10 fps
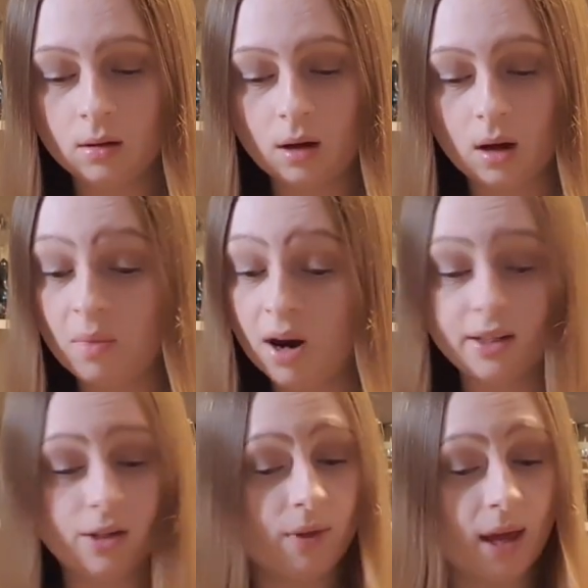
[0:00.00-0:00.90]
I might
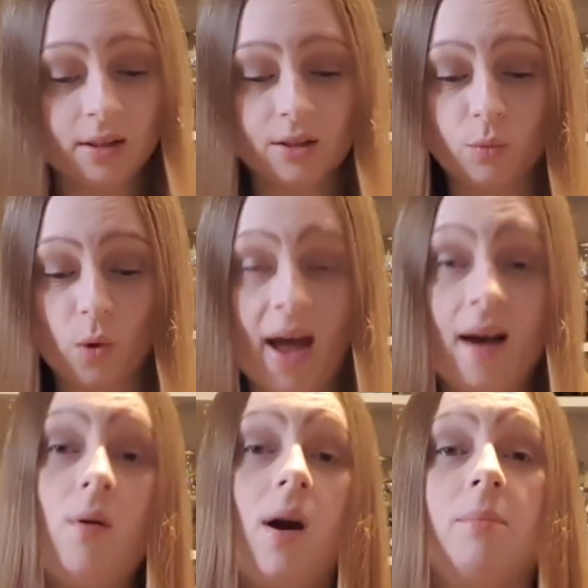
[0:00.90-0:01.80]
do that as
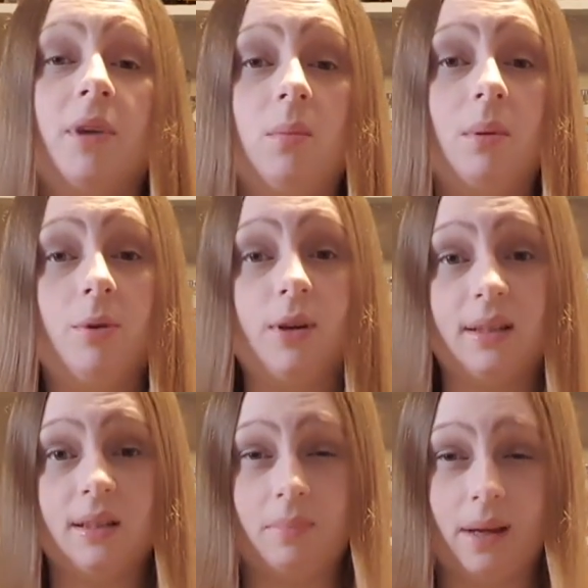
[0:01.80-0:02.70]
well. I'm going to be putting
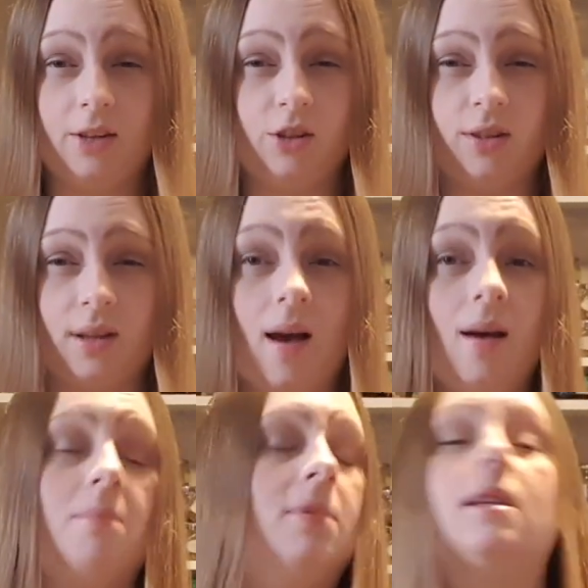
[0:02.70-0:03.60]
some pictures
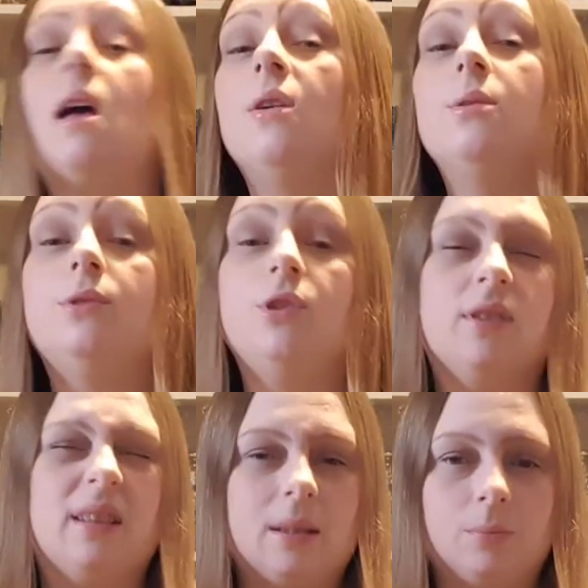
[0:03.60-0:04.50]
up, so
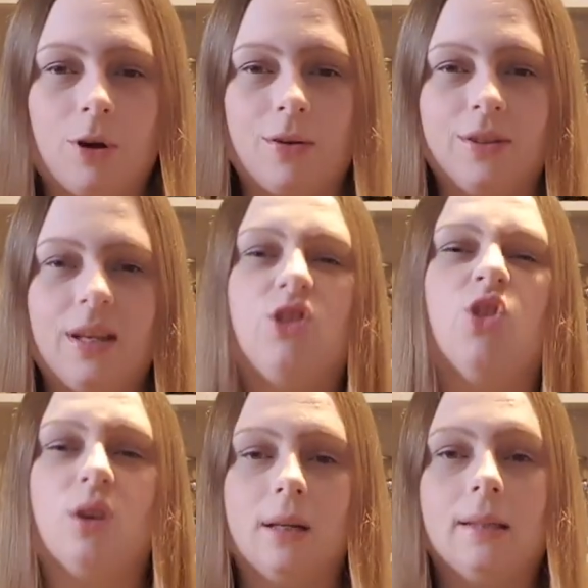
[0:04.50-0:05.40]
during this process
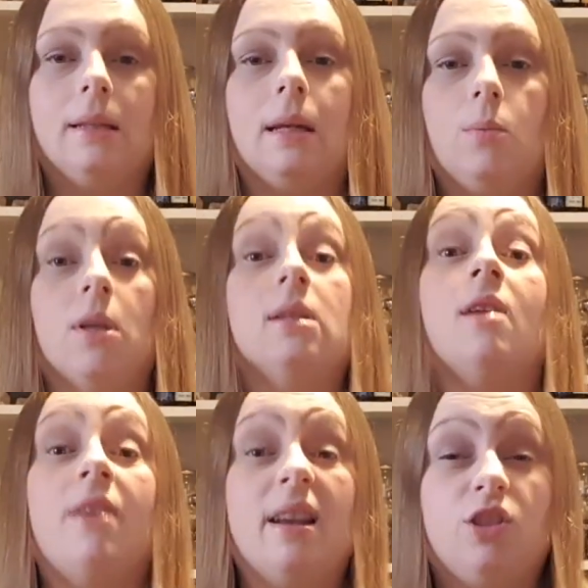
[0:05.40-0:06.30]
you're going to see once
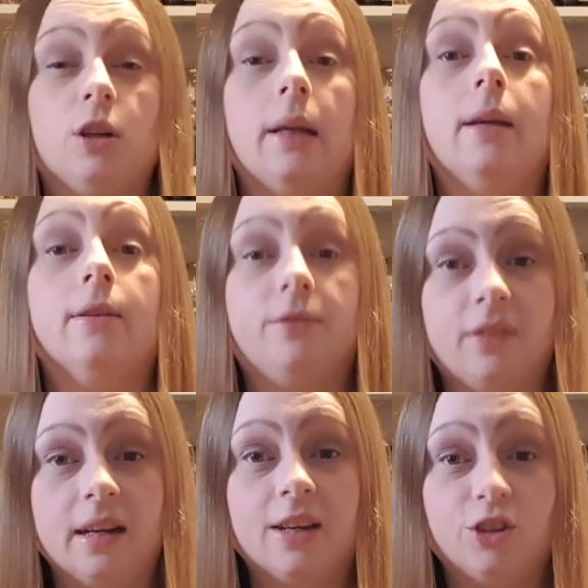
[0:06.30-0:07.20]
I've actually
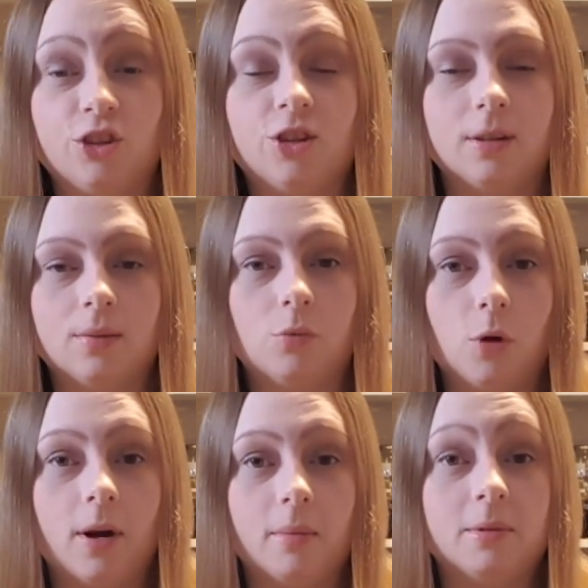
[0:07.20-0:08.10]
finished
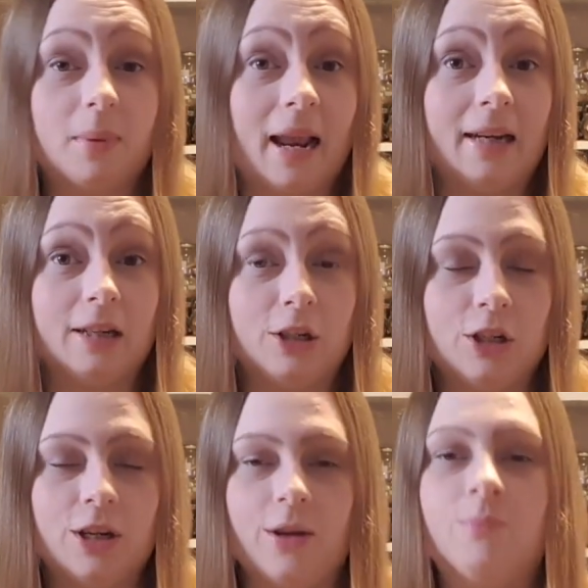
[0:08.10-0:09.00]
what I was planning to
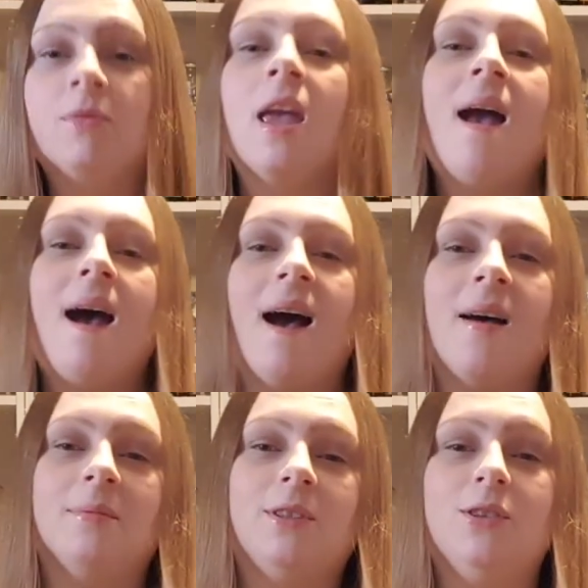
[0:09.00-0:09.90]
do.
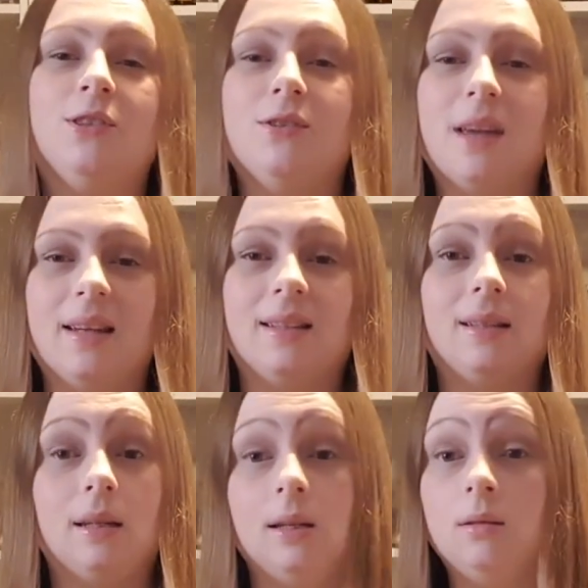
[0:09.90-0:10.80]
So you do get to
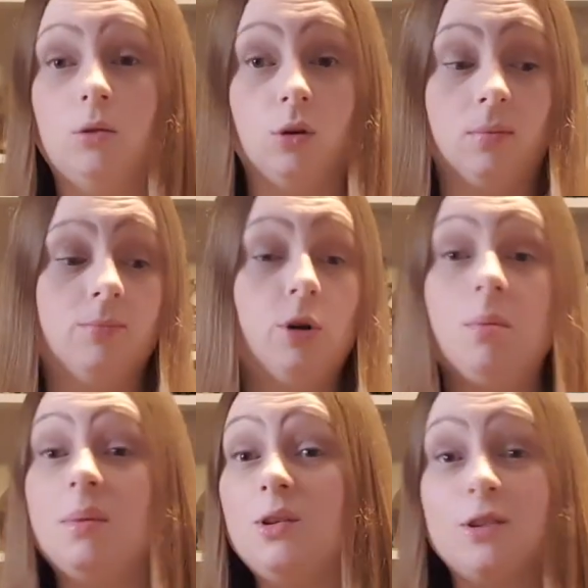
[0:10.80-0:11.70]
see, or
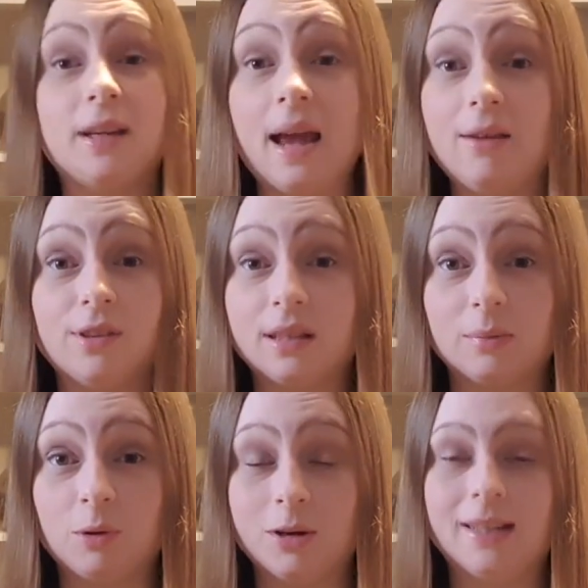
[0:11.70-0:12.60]
probably already have at this
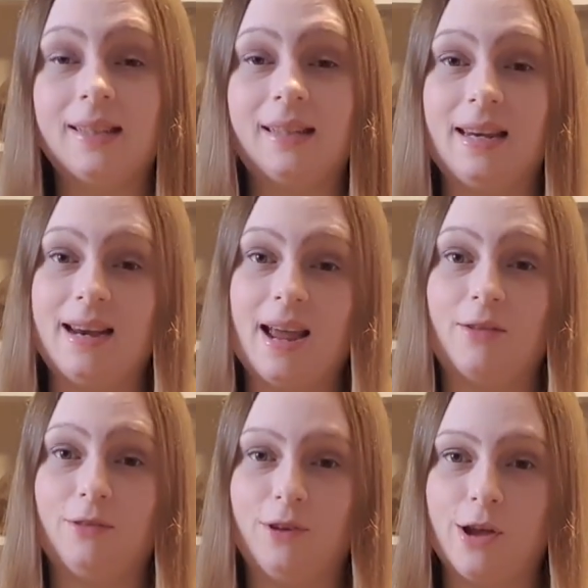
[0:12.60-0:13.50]
point, seen how
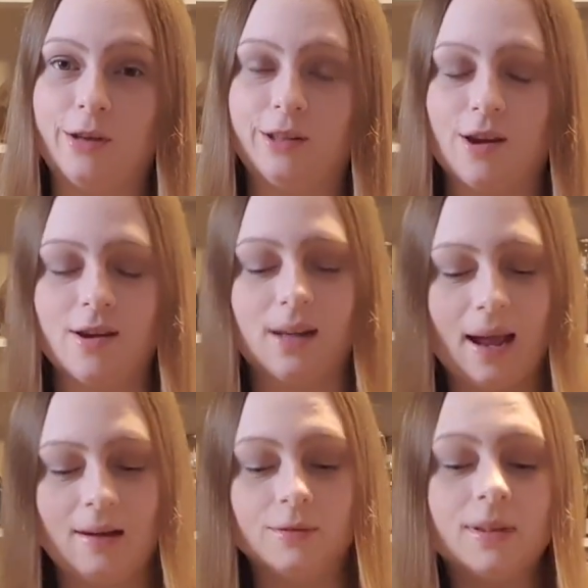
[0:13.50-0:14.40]
the fern turned
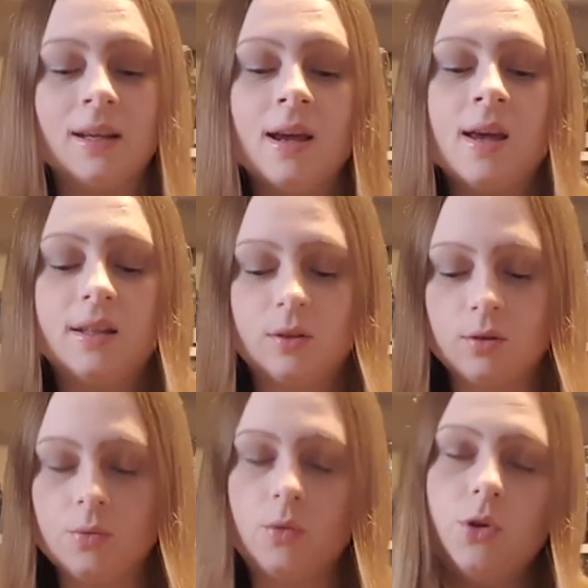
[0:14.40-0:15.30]
out. So
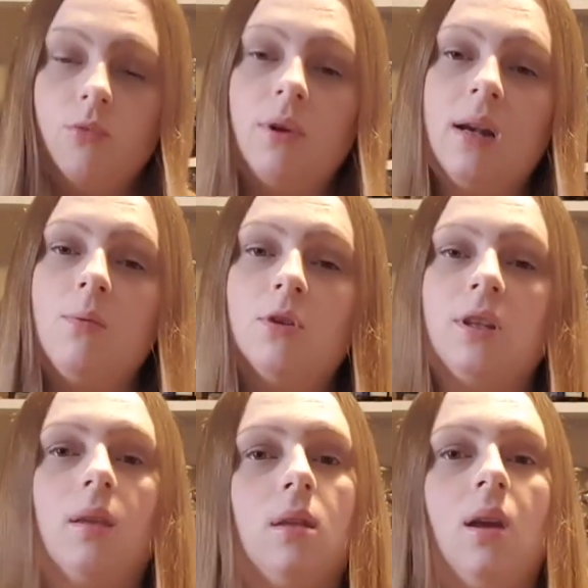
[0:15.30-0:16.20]
you really want
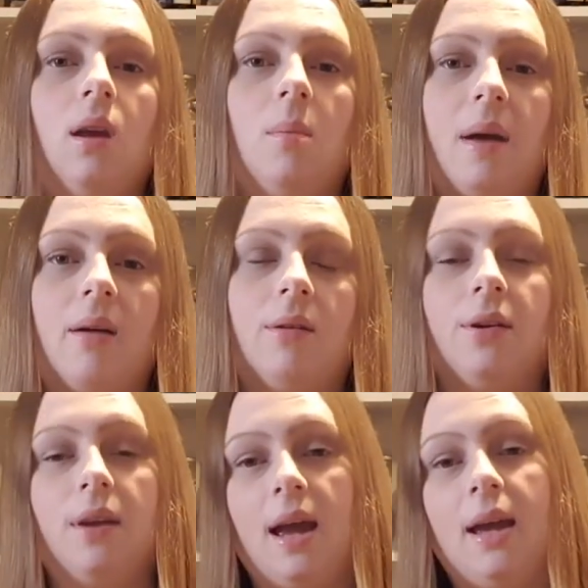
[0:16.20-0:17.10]
to think about,
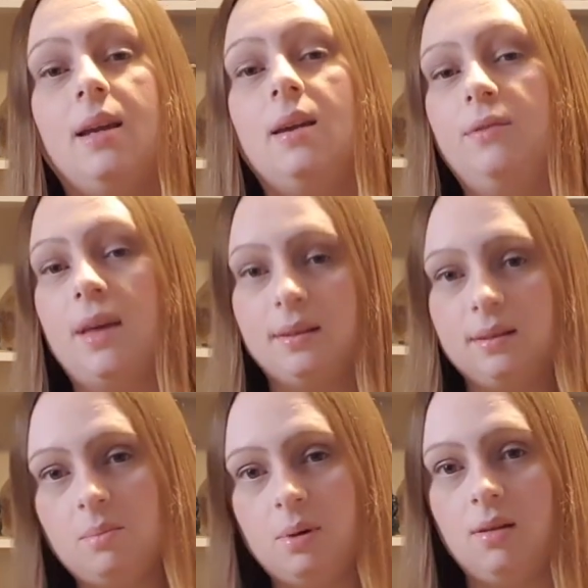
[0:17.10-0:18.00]
okay, if that's
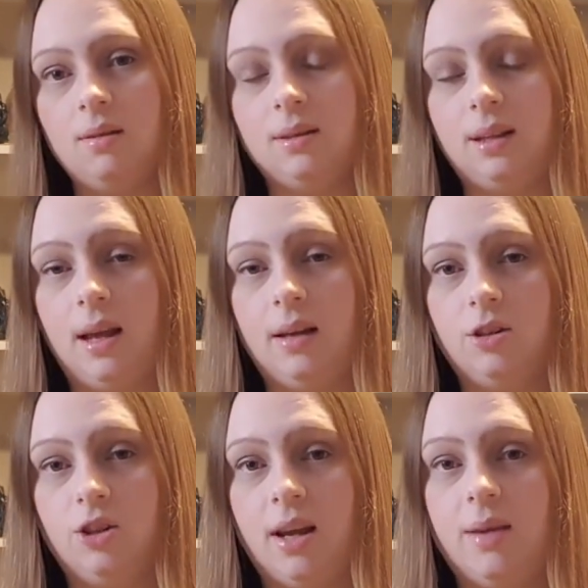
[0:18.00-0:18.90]
the plant's
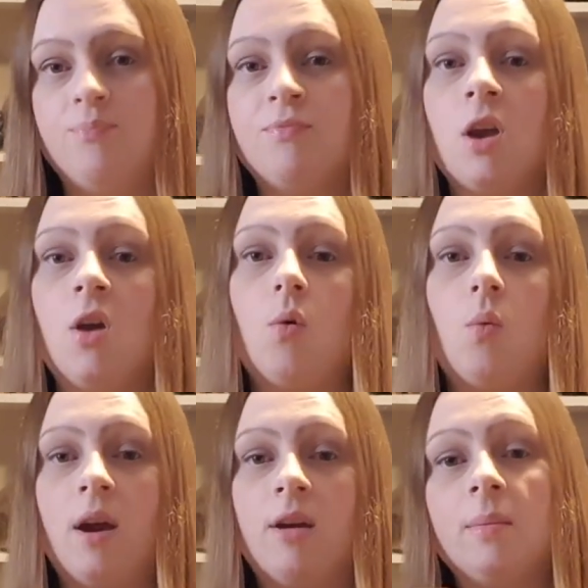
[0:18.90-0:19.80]
energy,
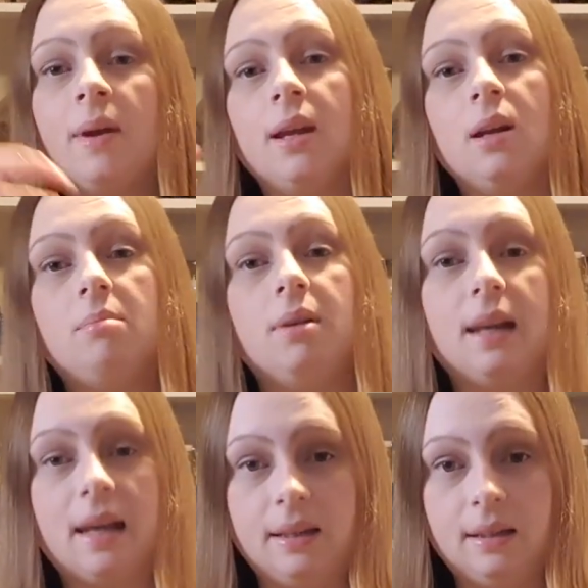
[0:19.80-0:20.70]
where am I going to
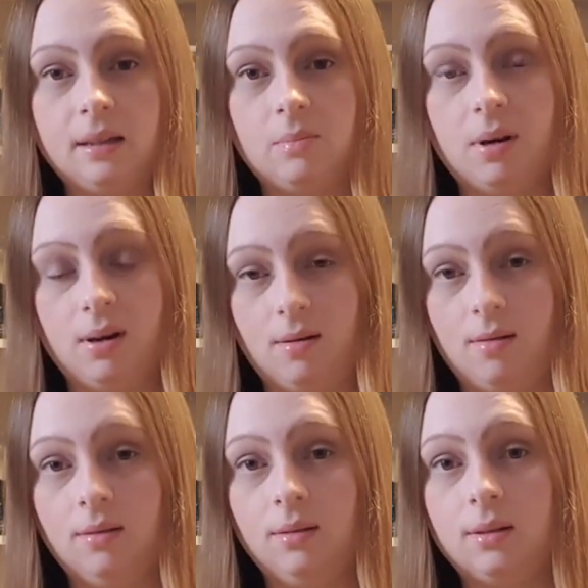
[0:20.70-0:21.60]
place the
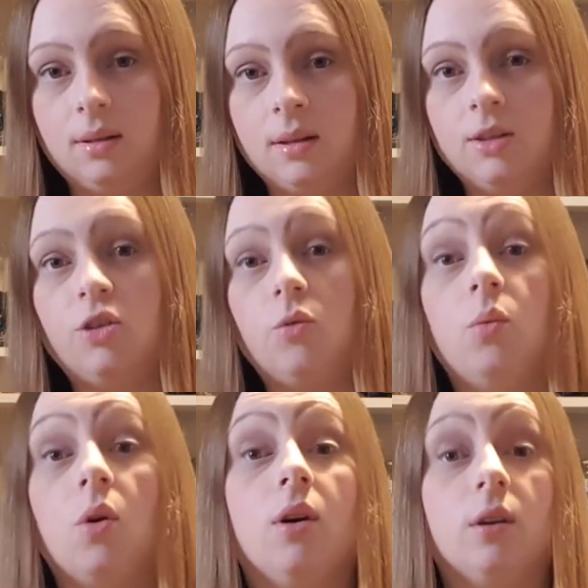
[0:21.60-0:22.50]
plant to
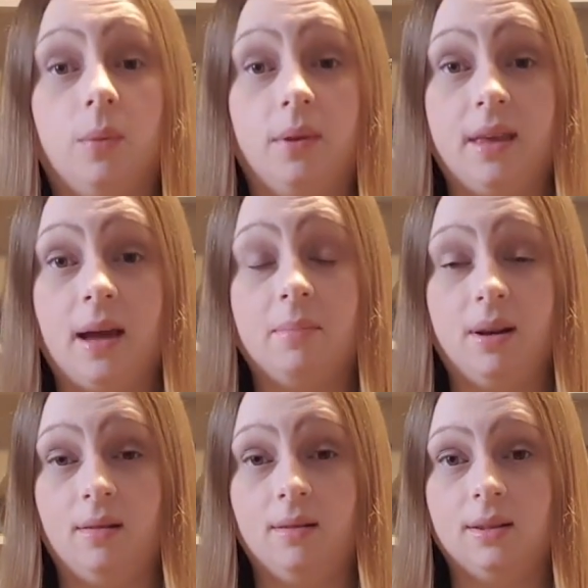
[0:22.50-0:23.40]
work with that
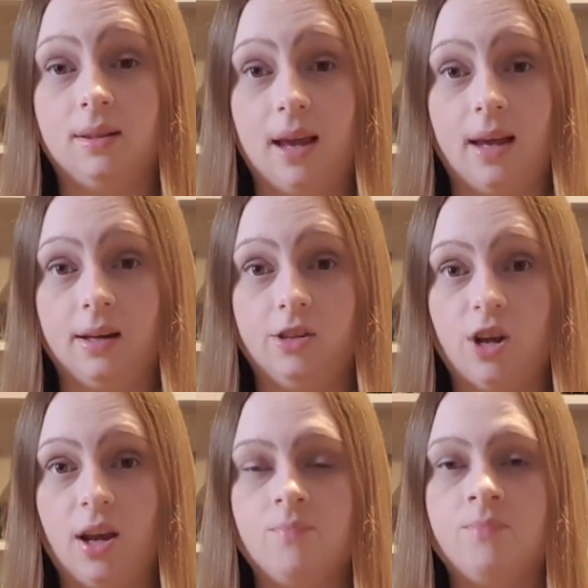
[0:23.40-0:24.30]
plant's
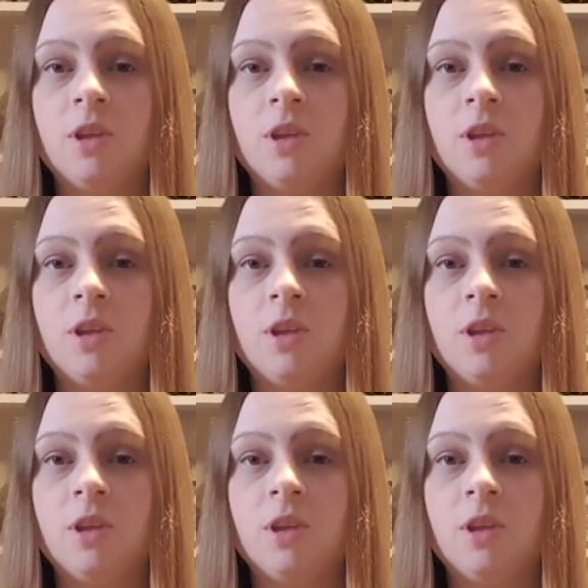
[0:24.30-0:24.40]
energy?